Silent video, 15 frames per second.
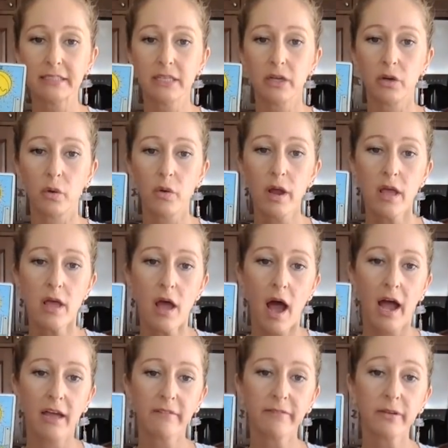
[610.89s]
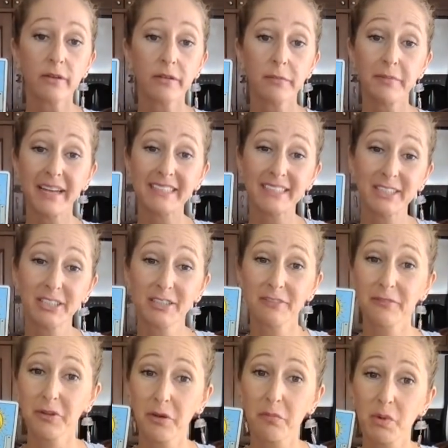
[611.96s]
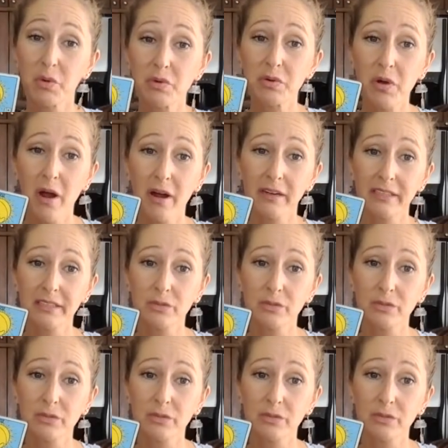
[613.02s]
So I feel the message here for the moon card is